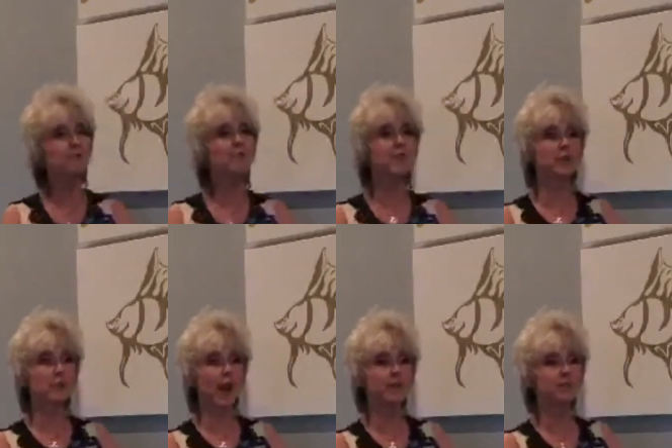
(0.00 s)
when we feel
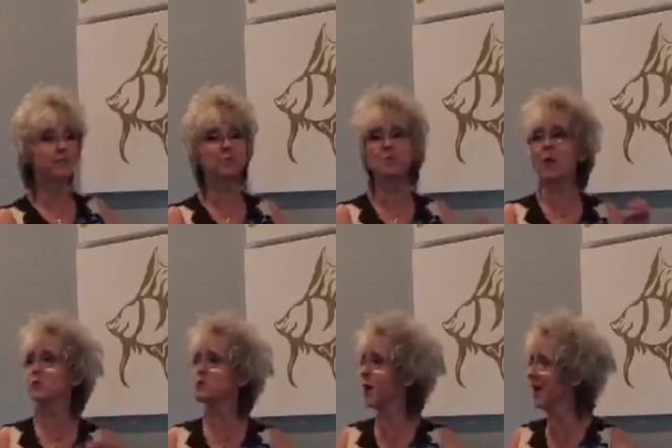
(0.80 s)
gratitude, when we're
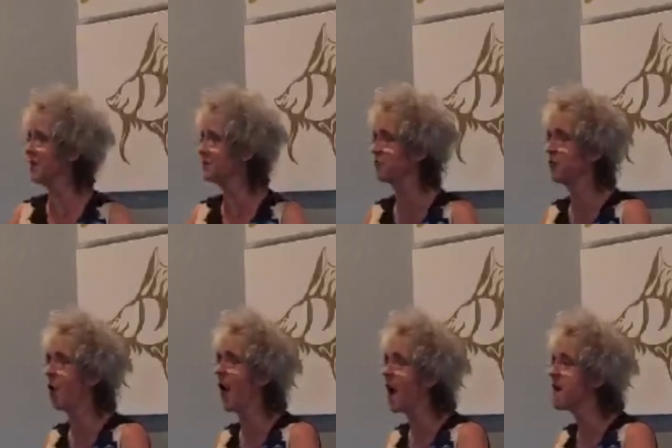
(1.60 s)
grateful
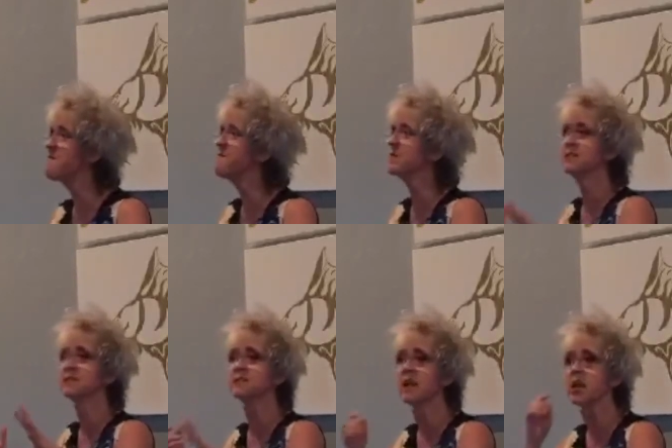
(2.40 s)
for every
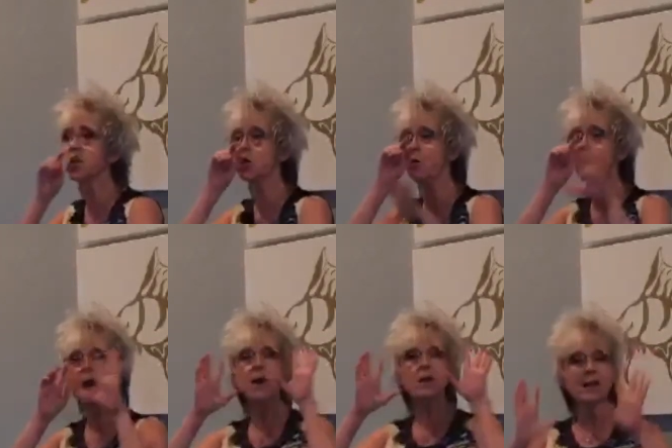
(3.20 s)
single
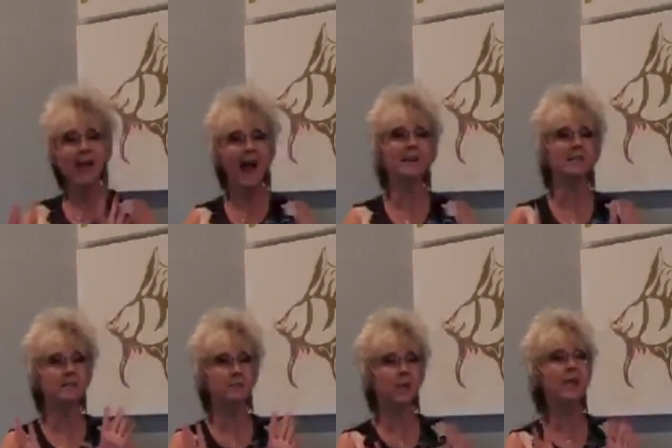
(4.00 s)
client